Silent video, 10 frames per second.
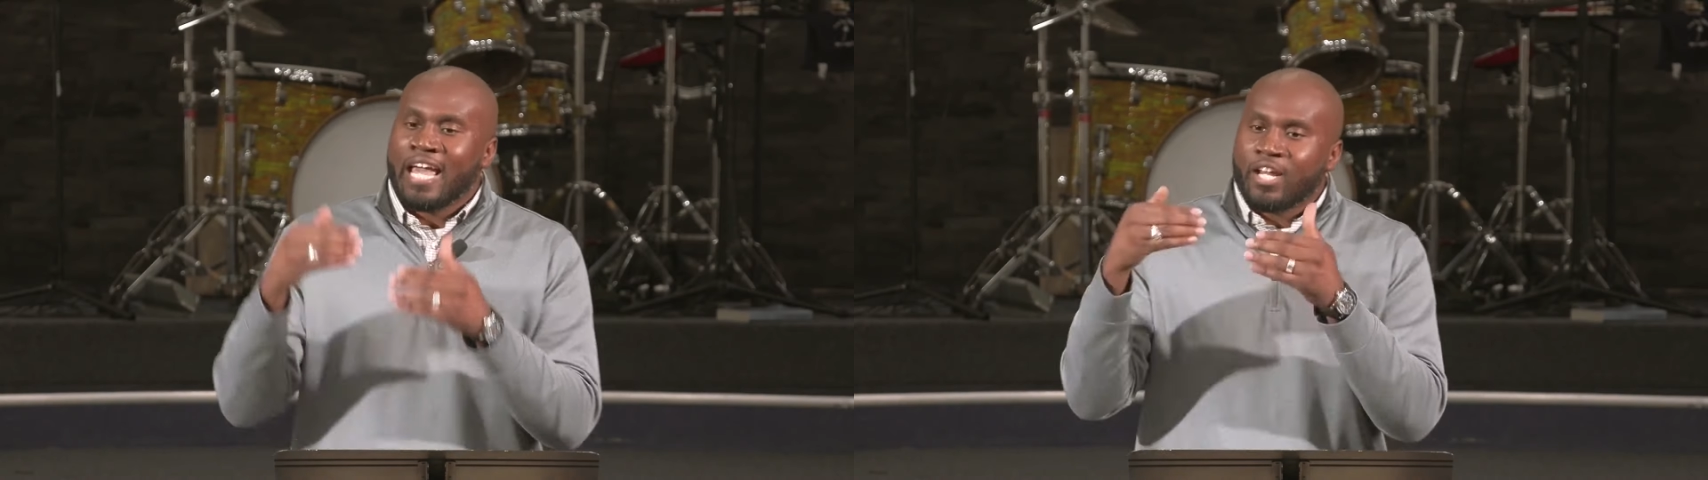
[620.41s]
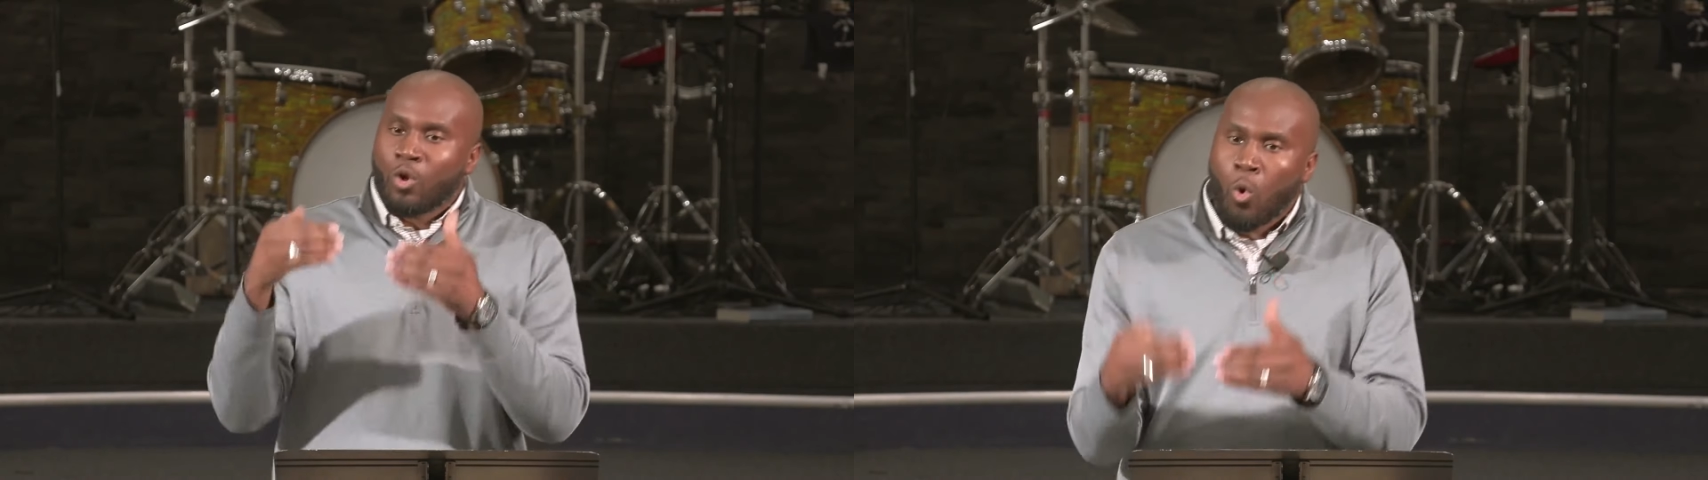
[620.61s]

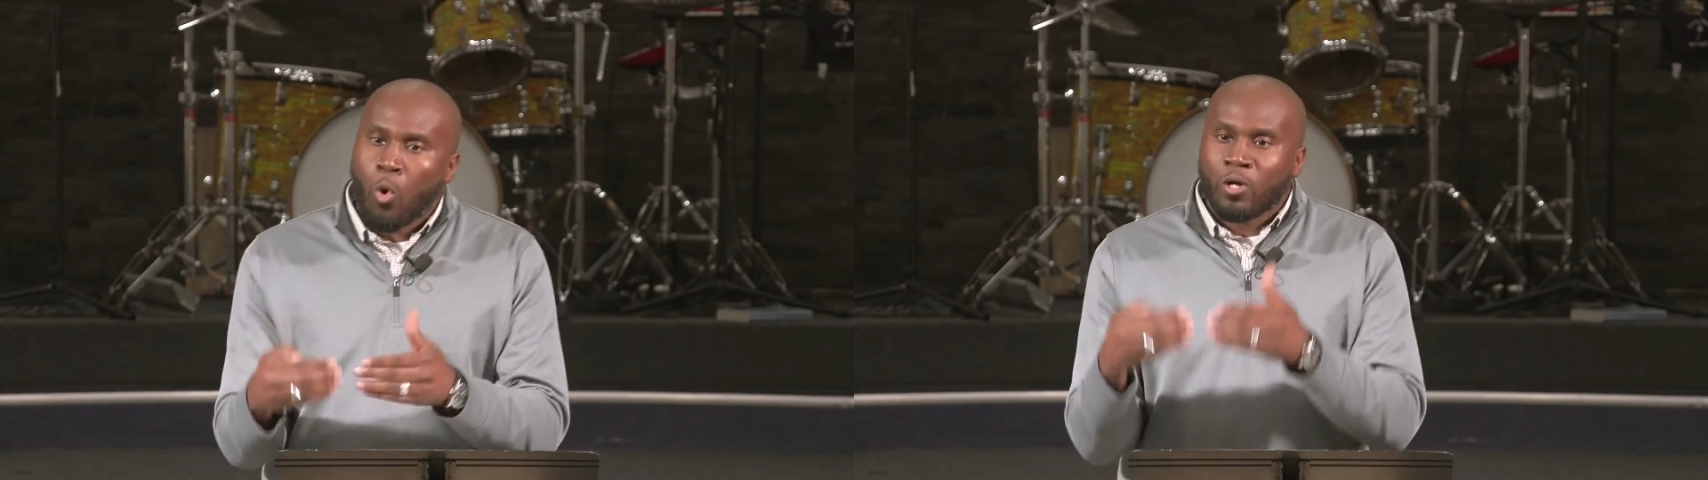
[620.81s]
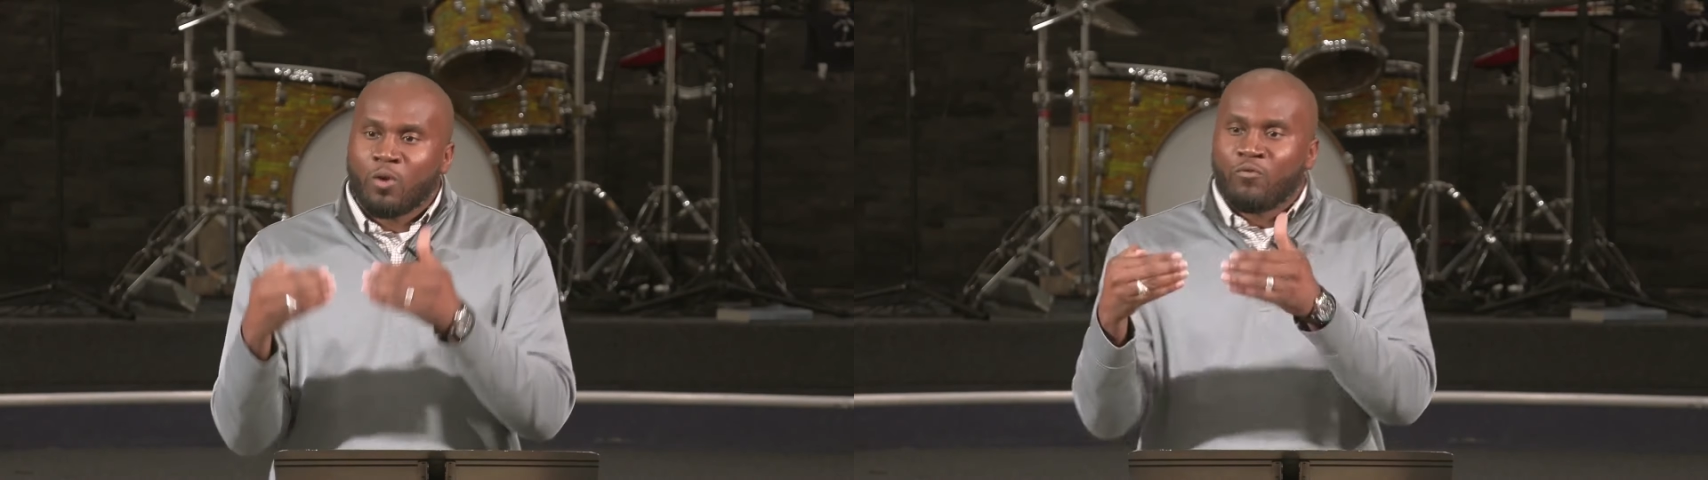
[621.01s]
in
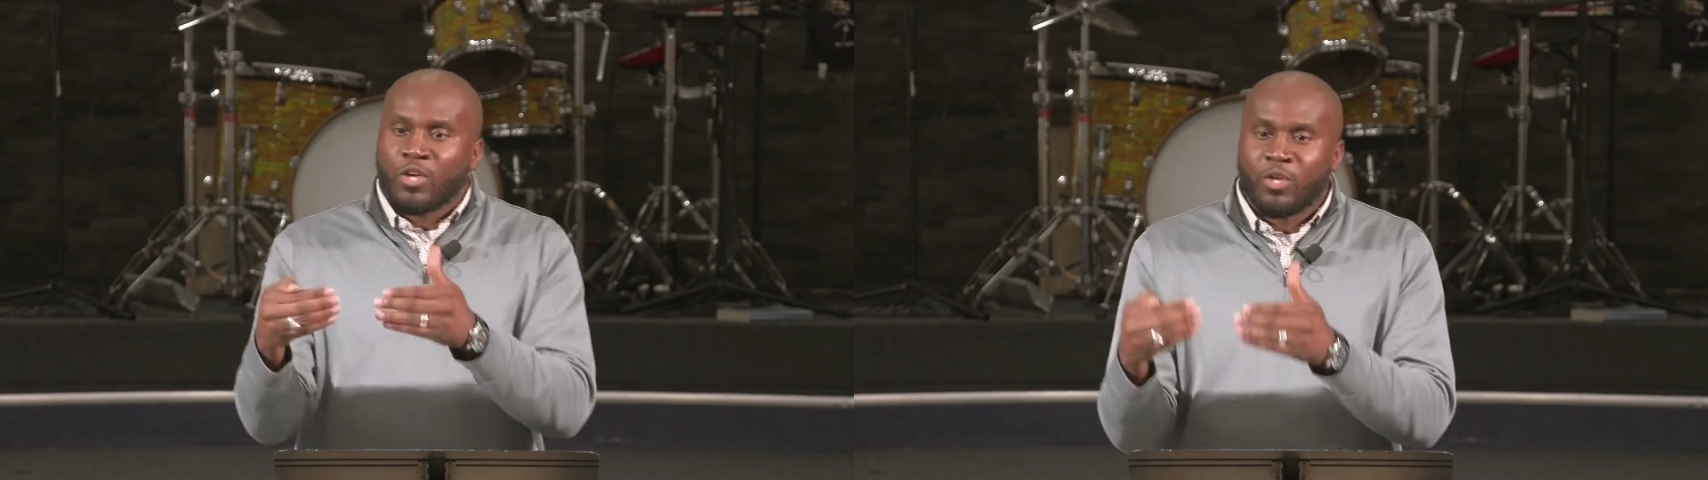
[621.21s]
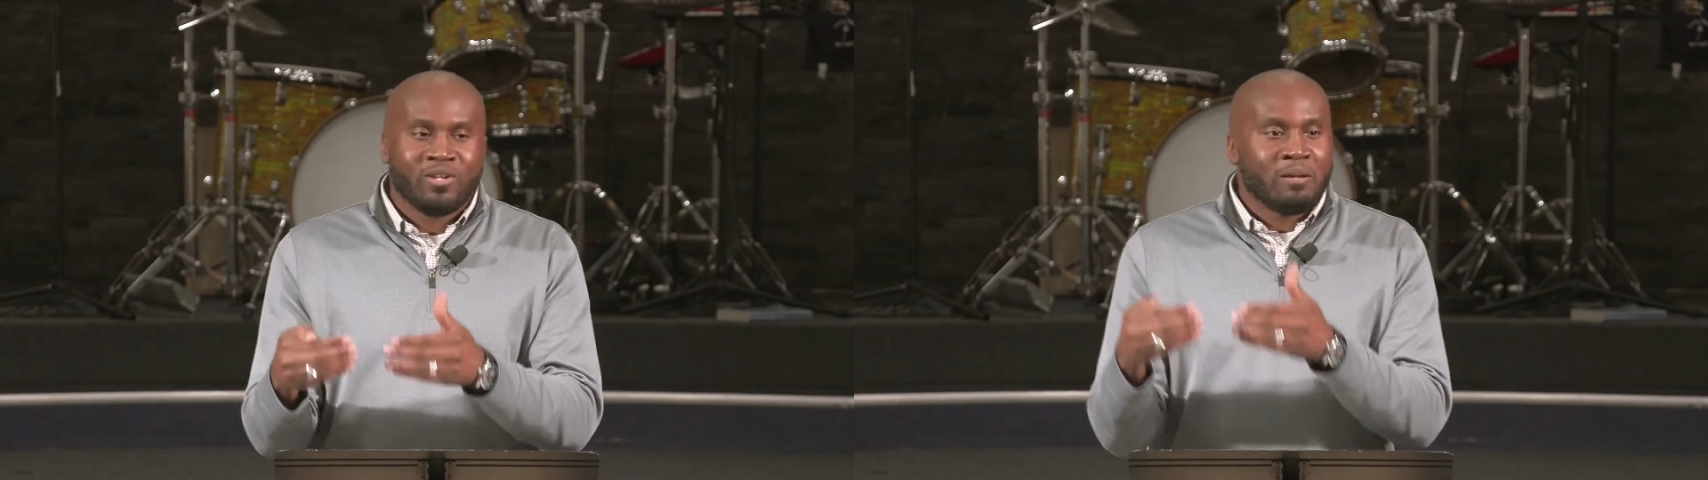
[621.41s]
order for
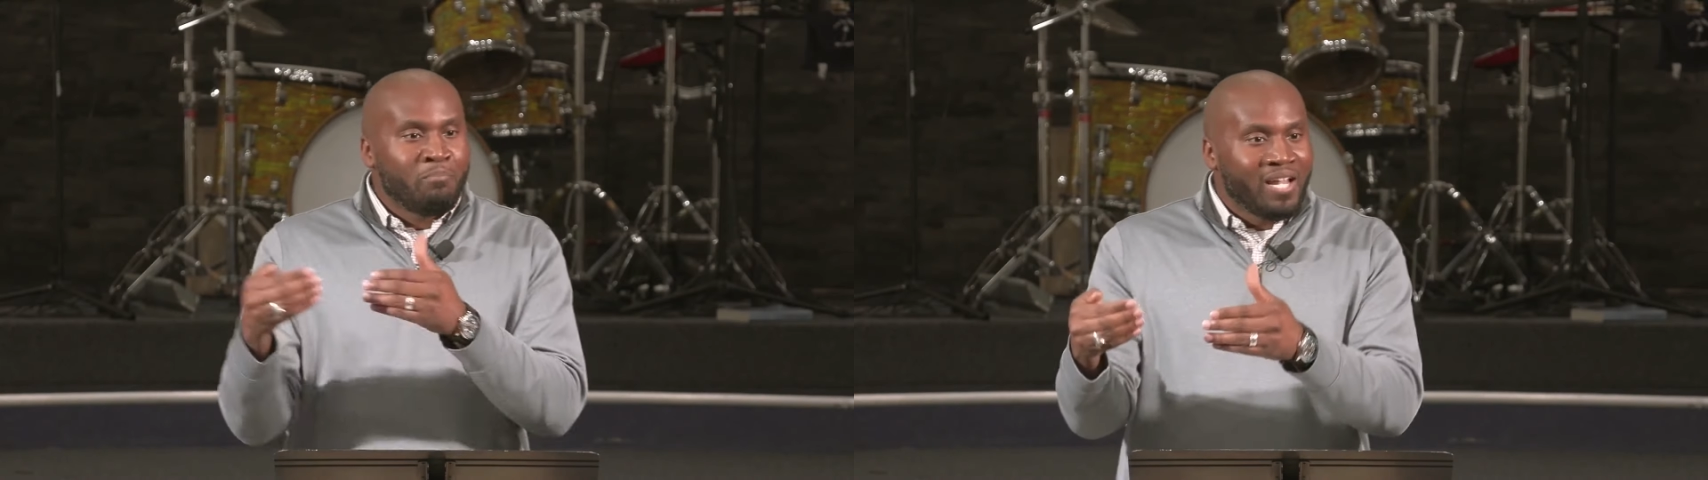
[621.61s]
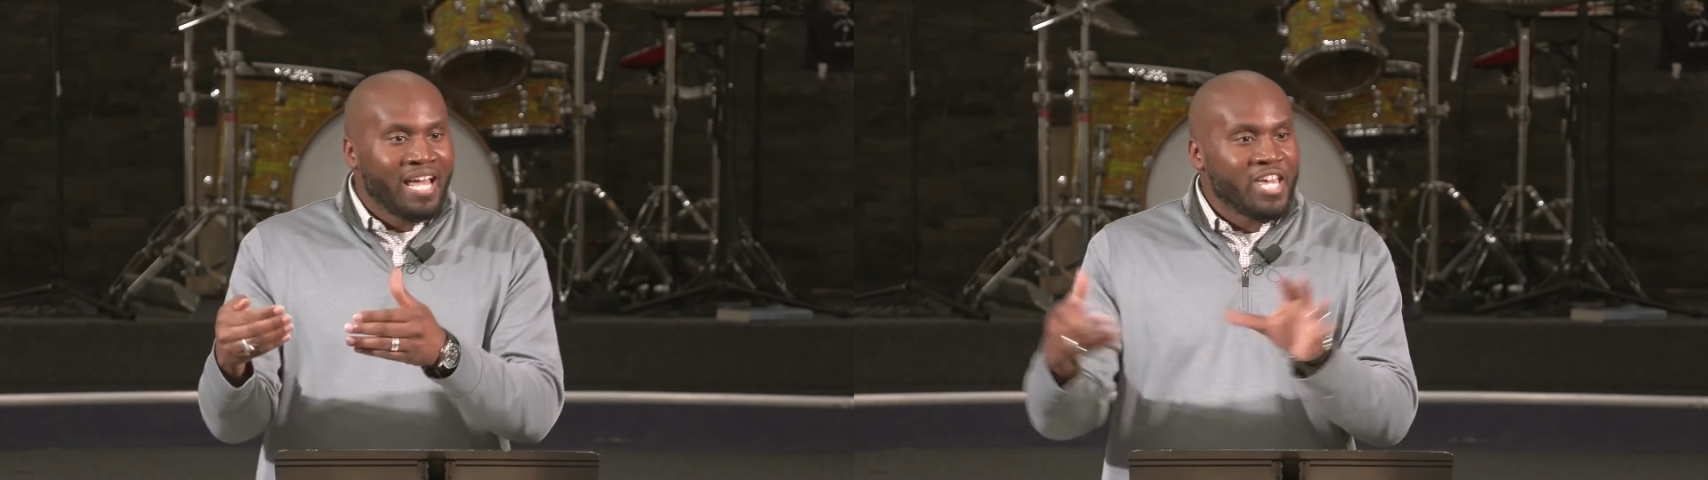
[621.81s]
you to play,